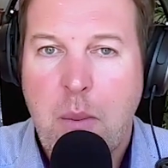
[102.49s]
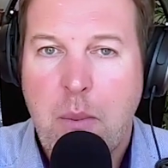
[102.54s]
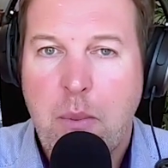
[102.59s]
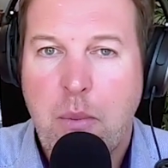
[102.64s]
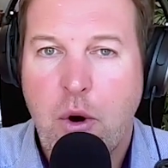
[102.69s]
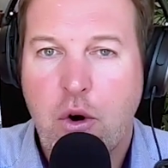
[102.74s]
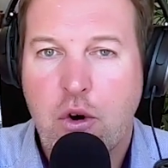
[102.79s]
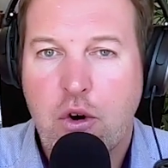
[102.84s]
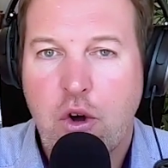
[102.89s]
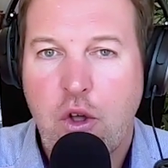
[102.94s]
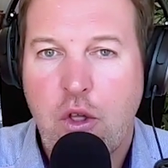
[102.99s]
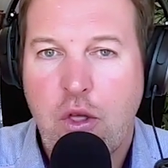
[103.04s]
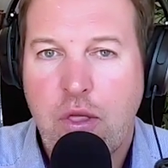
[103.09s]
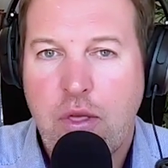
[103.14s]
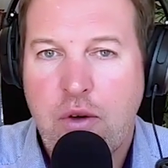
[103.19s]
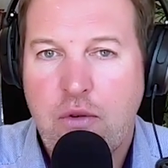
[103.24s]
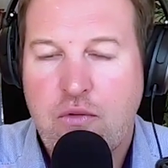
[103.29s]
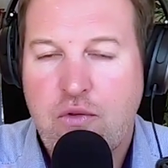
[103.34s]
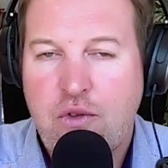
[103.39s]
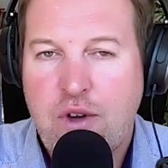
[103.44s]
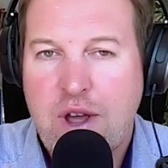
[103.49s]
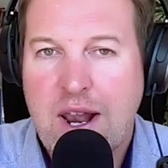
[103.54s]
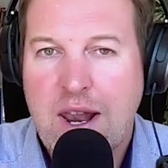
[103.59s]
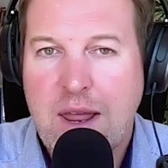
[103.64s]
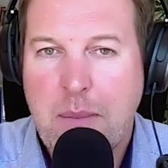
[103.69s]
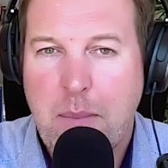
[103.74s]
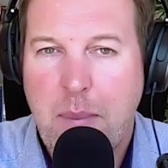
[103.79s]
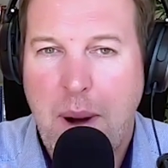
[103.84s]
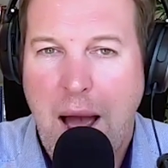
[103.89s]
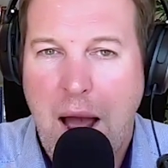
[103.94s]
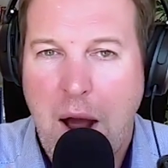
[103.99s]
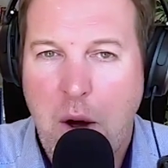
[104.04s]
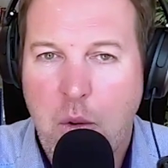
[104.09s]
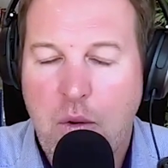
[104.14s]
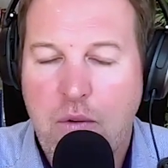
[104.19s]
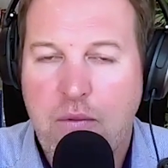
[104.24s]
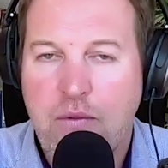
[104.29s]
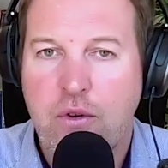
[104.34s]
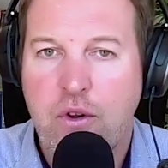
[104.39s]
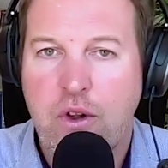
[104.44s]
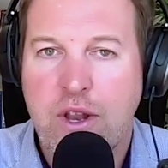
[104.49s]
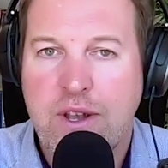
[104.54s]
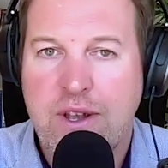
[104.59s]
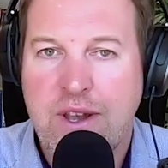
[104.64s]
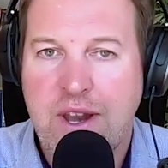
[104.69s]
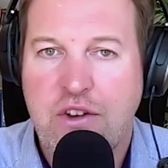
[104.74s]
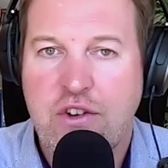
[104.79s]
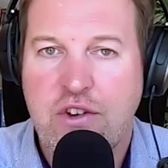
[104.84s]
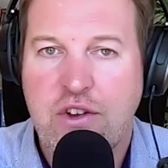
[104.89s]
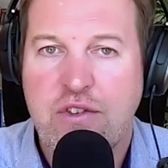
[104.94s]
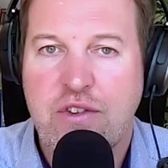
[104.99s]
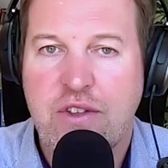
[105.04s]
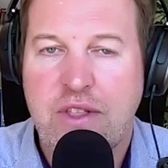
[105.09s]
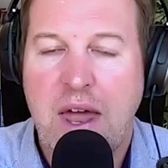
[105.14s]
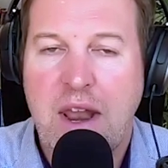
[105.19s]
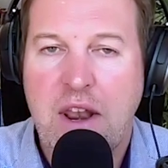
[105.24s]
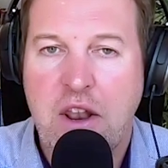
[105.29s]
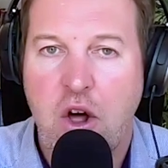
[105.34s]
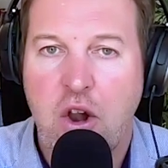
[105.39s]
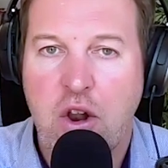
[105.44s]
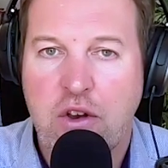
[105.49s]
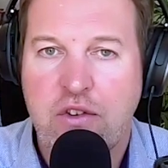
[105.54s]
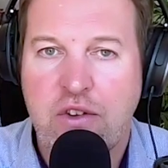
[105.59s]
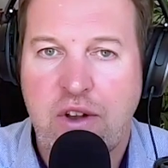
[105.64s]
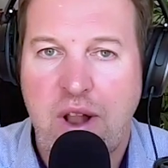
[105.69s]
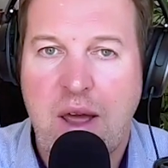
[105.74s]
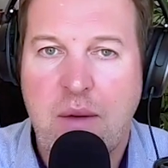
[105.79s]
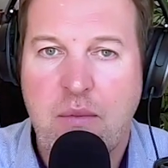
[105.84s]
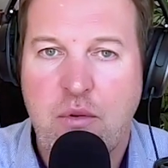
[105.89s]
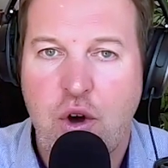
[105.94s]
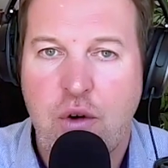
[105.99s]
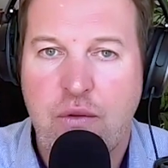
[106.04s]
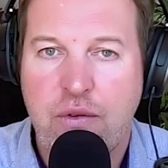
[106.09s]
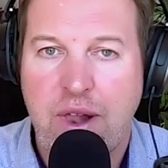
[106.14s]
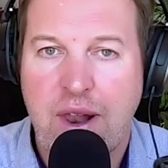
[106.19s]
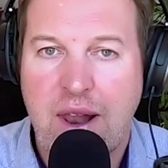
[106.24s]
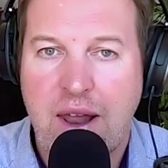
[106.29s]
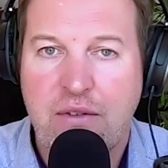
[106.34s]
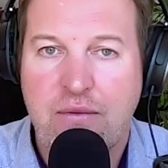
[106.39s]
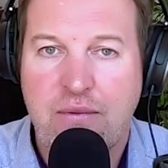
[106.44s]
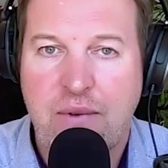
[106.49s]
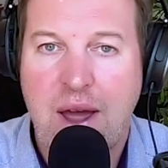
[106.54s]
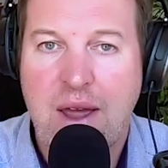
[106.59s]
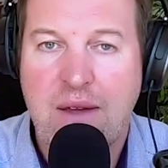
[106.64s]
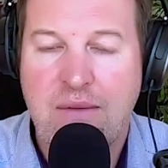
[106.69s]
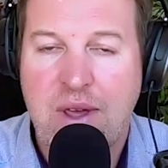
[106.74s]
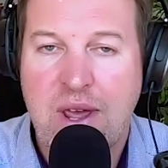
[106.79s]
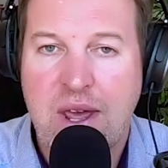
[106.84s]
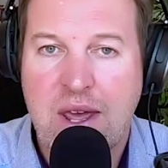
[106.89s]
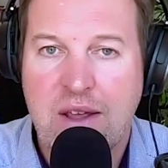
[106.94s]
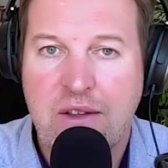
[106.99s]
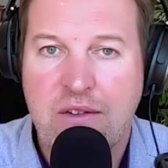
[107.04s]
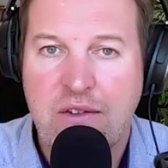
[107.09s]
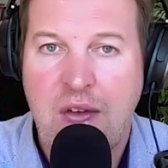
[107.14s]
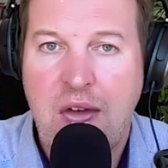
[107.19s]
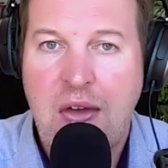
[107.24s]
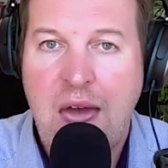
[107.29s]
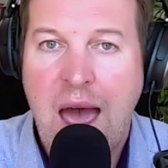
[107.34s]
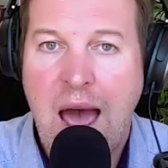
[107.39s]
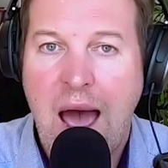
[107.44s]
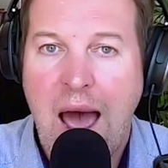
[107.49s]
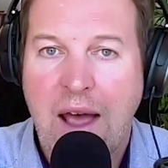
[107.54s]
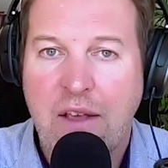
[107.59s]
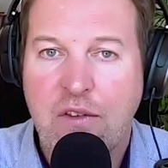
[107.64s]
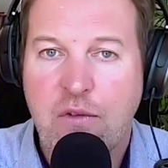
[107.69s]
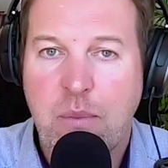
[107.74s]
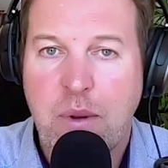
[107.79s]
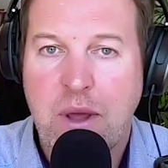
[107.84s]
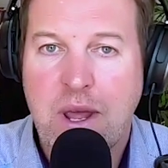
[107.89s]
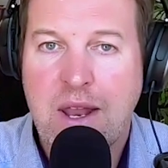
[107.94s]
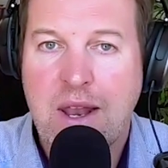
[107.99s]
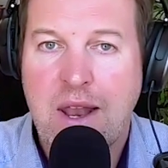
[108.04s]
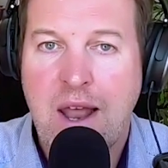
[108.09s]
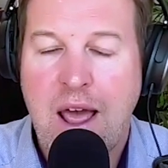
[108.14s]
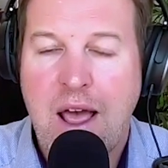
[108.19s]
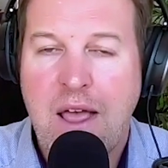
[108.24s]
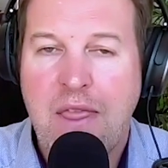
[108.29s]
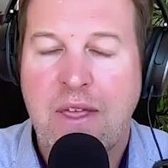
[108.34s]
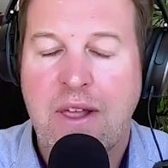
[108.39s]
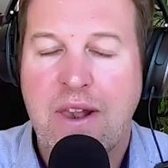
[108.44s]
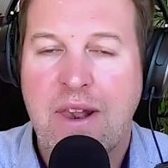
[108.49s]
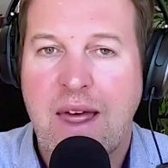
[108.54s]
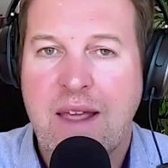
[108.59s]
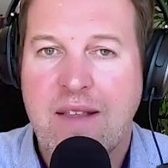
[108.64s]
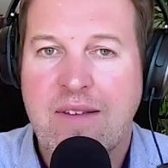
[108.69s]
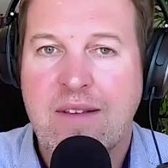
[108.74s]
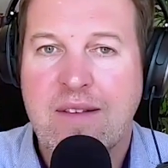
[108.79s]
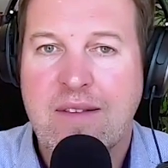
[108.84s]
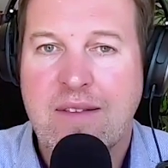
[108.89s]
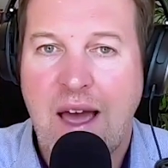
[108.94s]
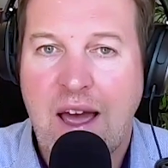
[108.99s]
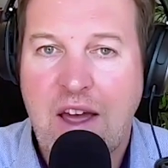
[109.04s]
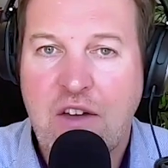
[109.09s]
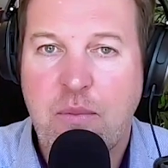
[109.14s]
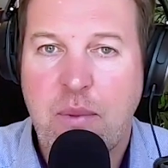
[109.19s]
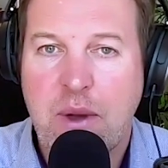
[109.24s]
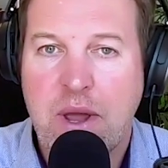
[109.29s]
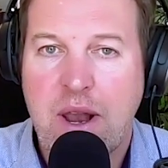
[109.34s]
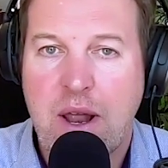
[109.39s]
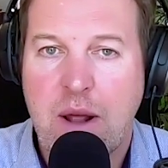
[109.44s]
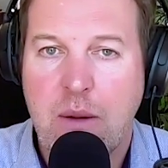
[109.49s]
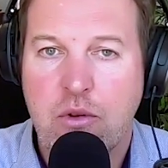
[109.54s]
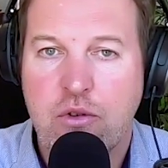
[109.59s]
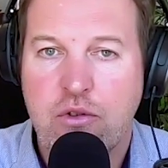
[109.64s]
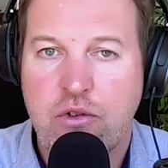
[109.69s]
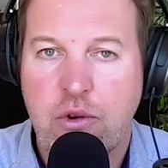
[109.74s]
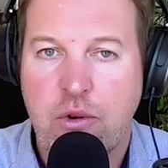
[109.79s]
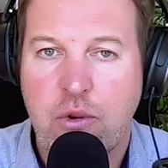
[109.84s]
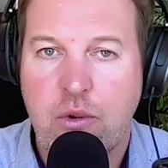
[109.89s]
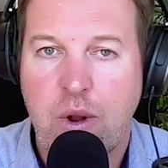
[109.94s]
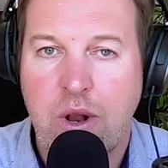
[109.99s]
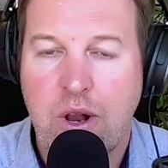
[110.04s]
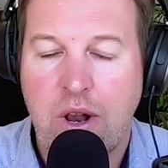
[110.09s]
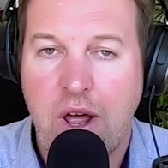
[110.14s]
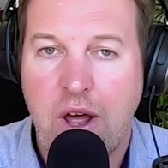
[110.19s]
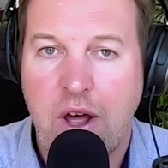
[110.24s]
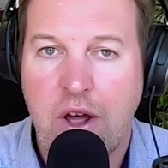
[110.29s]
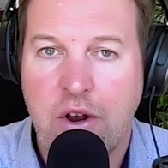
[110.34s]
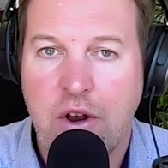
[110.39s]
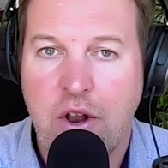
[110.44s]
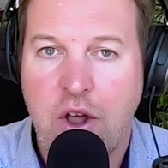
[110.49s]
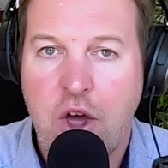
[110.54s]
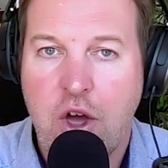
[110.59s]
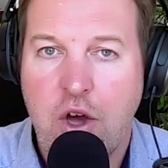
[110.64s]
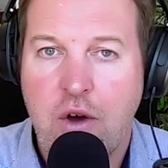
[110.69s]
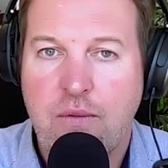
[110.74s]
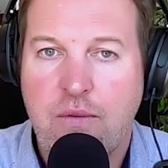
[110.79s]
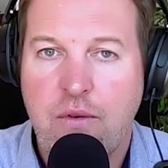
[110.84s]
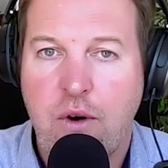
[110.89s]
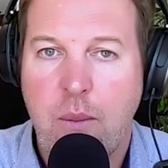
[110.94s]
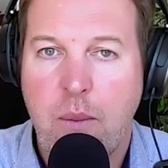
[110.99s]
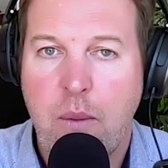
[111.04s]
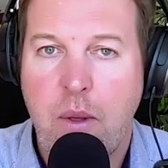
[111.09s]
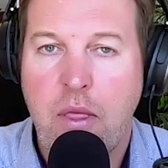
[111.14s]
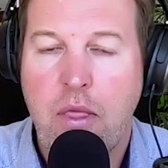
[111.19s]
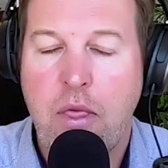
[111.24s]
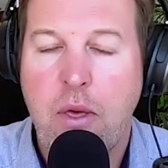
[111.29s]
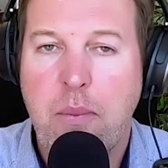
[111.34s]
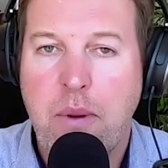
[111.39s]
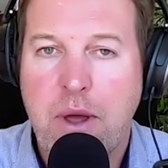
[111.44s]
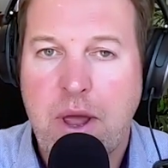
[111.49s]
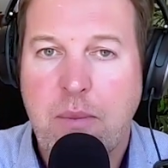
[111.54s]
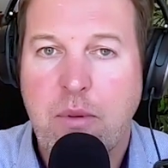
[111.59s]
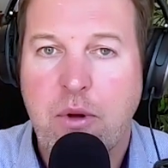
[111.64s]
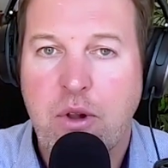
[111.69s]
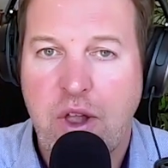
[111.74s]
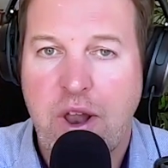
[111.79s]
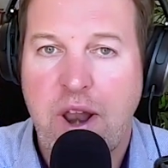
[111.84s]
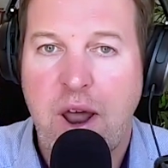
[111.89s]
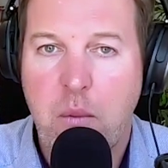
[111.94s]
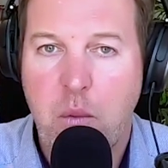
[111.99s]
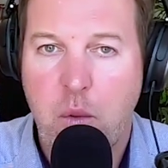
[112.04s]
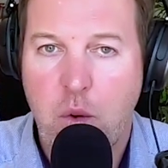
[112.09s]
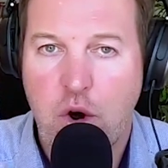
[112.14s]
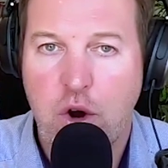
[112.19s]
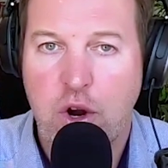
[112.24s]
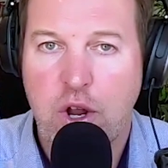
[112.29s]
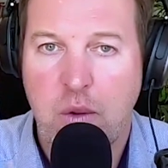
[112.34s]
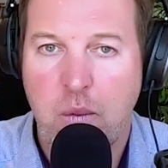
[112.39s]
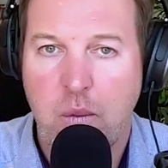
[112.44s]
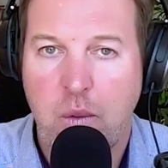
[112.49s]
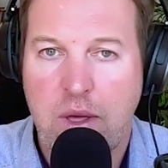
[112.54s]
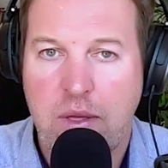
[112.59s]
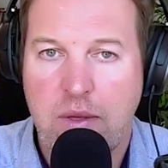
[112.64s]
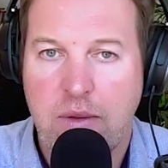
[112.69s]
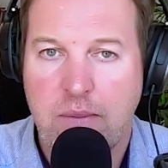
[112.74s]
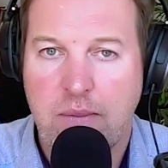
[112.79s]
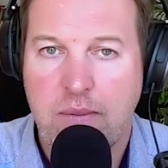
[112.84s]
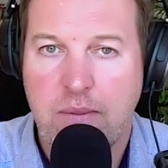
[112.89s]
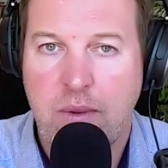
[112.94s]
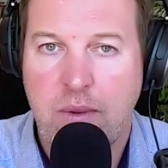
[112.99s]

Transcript: But the really powerful addition to that knowledge library over the last 5 years has been the lessons I've been able to learn from the people that I'm working with.